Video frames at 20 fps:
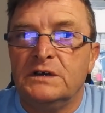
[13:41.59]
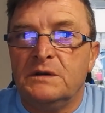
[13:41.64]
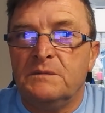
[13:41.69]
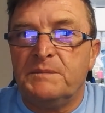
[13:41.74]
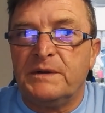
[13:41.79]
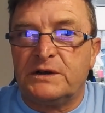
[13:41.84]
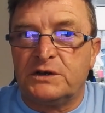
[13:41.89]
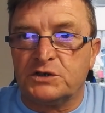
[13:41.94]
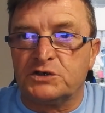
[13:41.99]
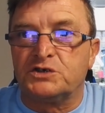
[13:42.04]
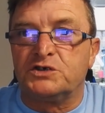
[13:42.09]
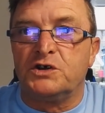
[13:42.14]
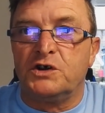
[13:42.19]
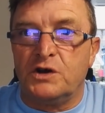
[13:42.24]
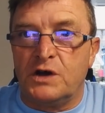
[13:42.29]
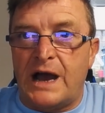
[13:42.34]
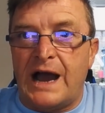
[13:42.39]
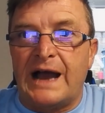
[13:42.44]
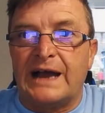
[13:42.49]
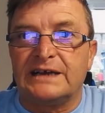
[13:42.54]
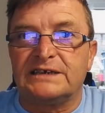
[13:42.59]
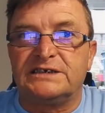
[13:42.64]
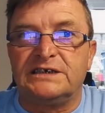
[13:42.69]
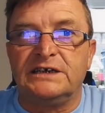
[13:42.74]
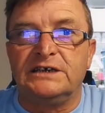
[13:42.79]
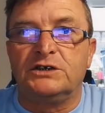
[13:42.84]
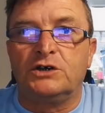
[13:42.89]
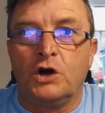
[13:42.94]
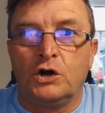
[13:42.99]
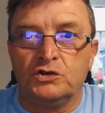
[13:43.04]
because they're
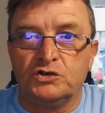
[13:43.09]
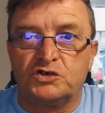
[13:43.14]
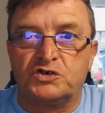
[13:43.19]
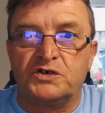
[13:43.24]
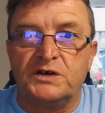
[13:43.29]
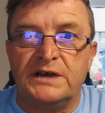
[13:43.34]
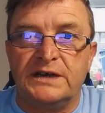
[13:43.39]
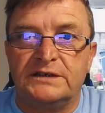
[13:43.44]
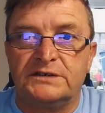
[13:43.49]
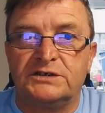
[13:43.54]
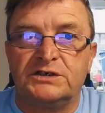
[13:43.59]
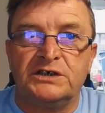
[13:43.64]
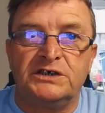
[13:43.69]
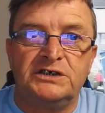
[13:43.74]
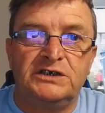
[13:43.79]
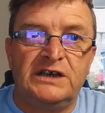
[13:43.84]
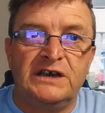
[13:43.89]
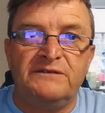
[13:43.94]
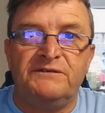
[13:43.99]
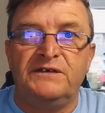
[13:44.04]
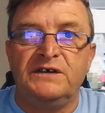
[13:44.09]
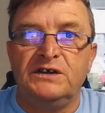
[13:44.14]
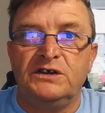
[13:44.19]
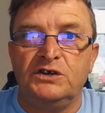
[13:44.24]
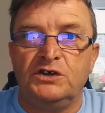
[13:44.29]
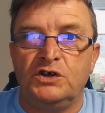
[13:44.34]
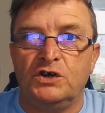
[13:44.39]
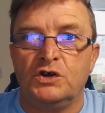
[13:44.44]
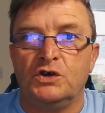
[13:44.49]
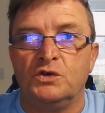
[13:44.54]
acting contrary to giving
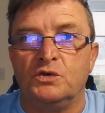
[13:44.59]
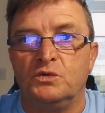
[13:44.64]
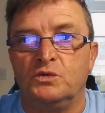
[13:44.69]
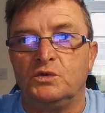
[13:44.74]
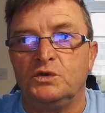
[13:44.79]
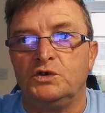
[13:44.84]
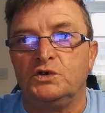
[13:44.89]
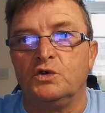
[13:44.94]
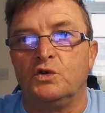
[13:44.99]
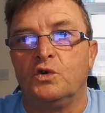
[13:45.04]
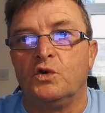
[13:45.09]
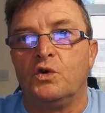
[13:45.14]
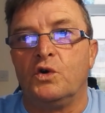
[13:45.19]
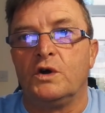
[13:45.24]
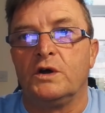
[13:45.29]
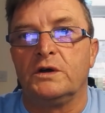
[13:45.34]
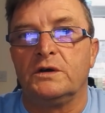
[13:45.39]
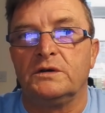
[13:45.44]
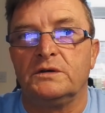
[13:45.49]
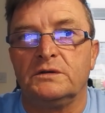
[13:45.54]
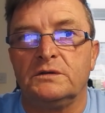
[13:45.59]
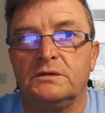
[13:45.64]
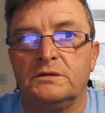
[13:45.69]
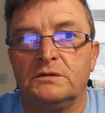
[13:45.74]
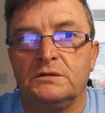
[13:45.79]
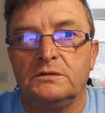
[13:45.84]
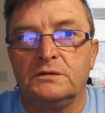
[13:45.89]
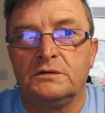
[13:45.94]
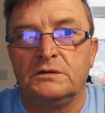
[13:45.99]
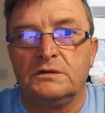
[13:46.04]
you your
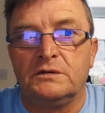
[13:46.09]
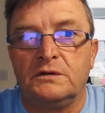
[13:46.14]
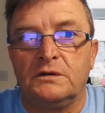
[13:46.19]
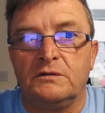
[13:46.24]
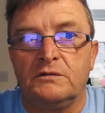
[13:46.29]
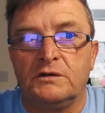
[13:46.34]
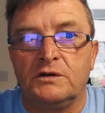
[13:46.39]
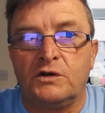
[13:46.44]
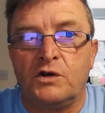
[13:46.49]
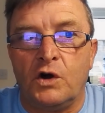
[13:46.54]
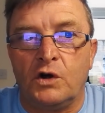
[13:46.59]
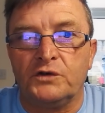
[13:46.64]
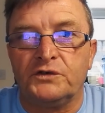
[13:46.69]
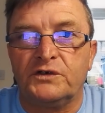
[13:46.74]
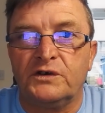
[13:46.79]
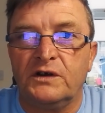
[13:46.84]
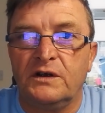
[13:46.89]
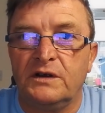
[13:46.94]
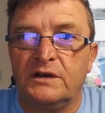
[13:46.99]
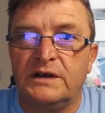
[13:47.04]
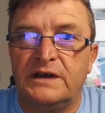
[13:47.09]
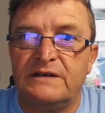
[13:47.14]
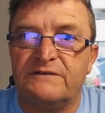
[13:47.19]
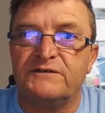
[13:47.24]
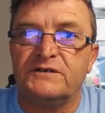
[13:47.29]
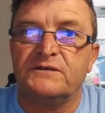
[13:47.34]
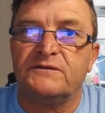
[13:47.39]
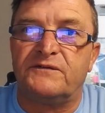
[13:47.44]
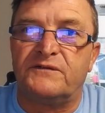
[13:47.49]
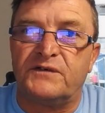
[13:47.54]

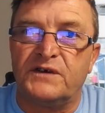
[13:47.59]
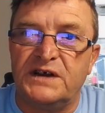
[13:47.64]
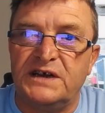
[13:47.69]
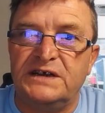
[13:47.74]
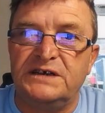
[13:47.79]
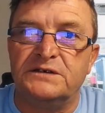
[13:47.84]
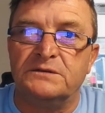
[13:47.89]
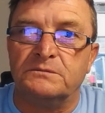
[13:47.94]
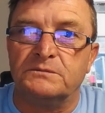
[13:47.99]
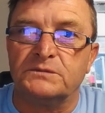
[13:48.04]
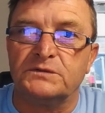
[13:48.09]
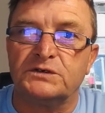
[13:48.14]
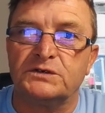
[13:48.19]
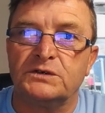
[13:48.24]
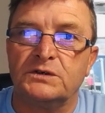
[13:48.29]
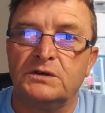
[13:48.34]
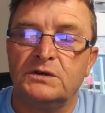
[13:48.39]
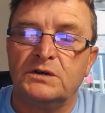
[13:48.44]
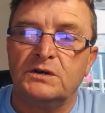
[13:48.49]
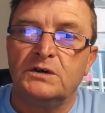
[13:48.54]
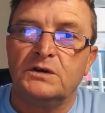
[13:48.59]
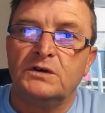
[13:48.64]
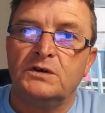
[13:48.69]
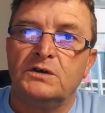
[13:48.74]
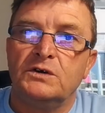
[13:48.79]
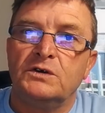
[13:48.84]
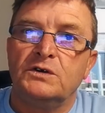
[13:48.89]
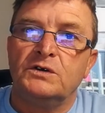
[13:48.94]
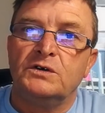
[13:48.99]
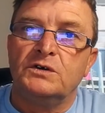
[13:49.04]
God-given freedoms
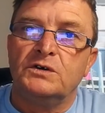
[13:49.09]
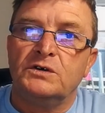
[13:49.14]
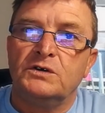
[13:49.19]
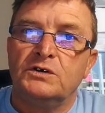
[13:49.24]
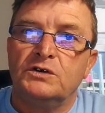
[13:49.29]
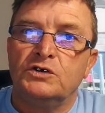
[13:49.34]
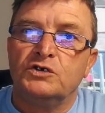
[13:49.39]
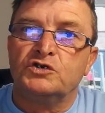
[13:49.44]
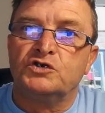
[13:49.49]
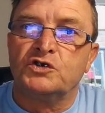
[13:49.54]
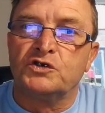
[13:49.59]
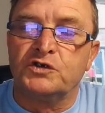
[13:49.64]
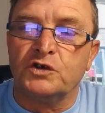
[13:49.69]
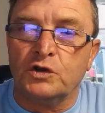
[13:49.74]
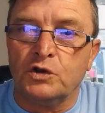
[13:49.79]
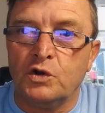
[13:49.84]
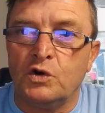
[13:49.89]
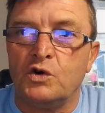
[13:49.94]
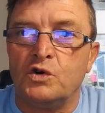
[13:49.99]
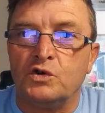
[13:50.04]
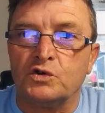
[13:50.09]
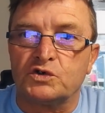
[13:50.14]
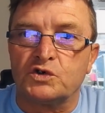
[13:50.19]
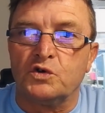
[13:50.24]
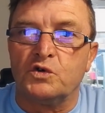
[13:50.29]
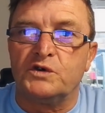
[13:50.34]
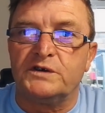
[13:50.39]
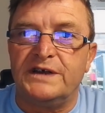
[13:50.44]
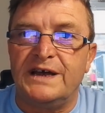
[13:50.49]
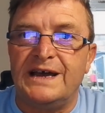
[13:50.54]
to the laws
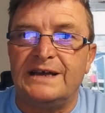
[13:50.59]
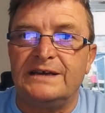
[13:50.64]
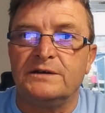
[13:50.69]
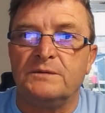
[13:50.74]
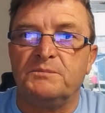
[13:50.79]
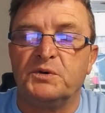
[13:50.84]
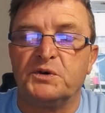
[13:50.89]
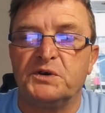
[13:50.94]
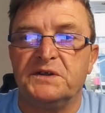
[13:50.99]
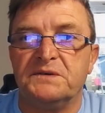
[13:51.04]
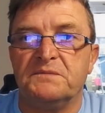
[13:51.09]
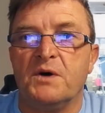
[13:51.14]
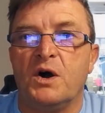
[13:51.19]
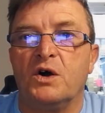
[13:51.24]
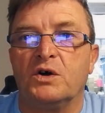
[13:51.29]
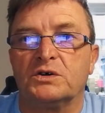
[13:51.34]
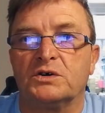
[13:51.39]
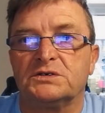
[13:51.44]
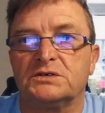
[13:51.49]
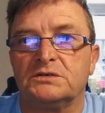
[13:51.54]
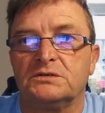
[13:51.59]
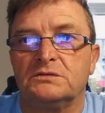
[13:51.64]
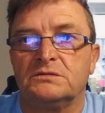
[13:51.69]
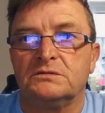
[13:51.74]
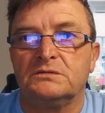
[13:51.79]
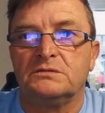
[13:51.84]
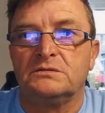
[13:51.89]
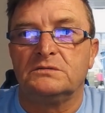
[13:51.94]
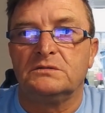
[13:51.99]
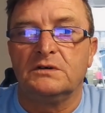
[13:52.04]
ordained and put in the box.
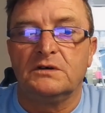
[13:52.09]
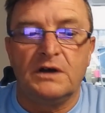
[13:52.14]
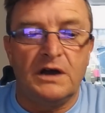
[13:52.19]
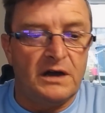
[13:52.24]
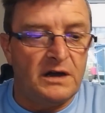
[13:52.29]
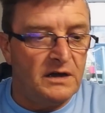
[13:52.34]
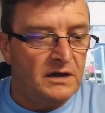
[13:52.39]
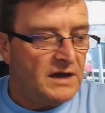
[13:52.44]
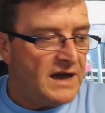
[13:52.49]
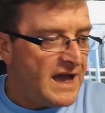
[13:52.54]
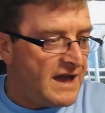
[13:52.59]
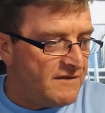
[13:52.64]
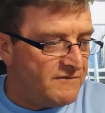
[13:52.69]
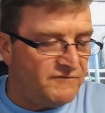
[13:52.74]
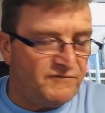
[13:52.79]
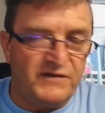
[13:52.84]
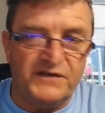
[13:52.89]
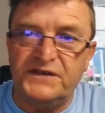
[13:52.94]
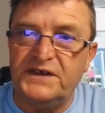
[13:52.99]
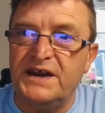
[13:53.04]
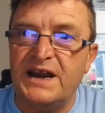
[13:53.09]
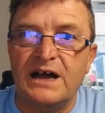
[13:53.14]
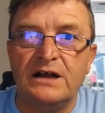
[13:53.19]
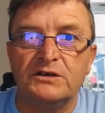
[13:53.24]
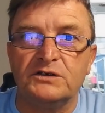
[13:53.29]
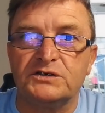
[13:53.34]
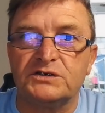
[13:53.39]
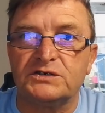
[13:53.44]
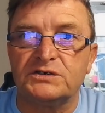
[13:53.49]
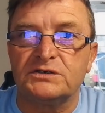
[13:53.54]
Everything
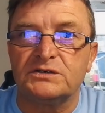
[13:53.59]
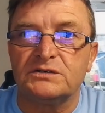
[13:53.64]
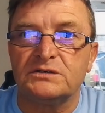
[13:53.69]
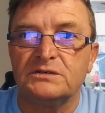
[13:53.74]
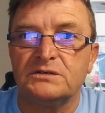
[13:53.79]
else